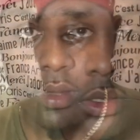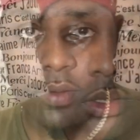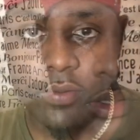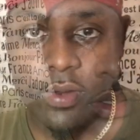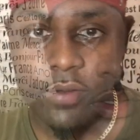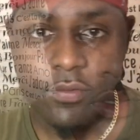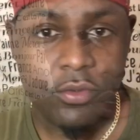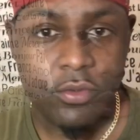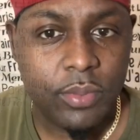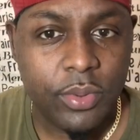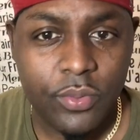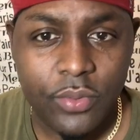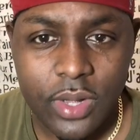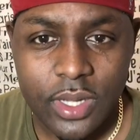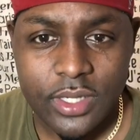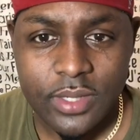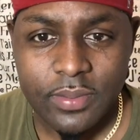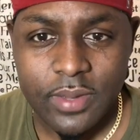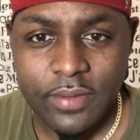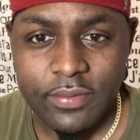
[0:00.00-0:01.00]
All right, if you've been
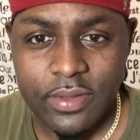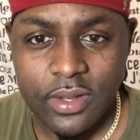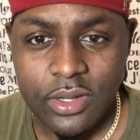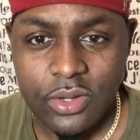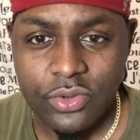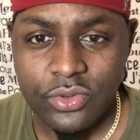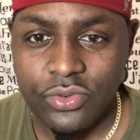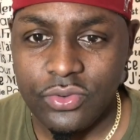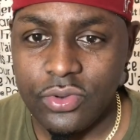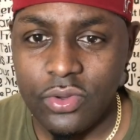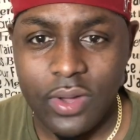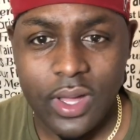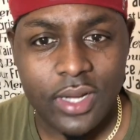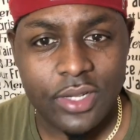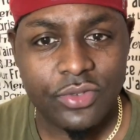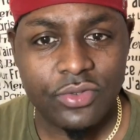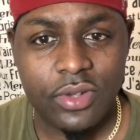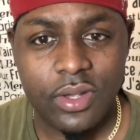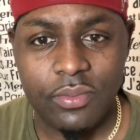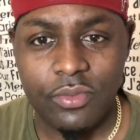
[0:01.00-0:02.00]
watching my videos, you know how to
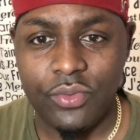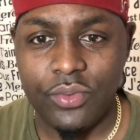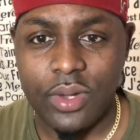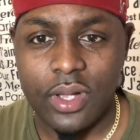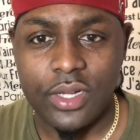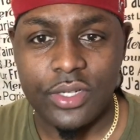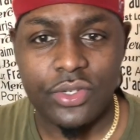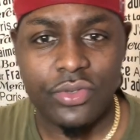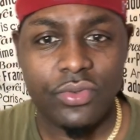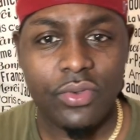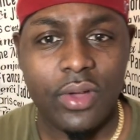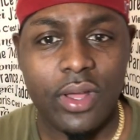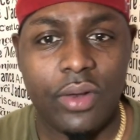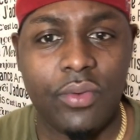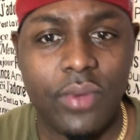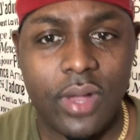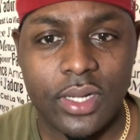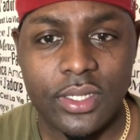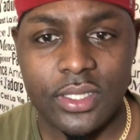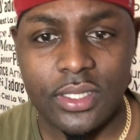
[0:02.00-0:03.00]
Scramble Wash, you know how to
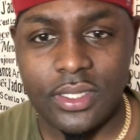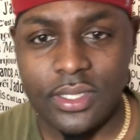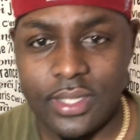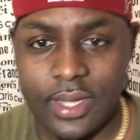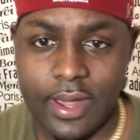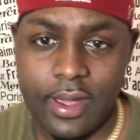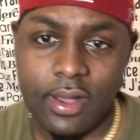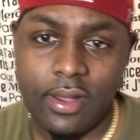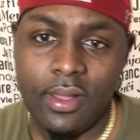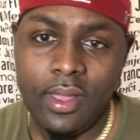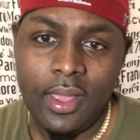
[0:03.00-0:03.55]
wash your style.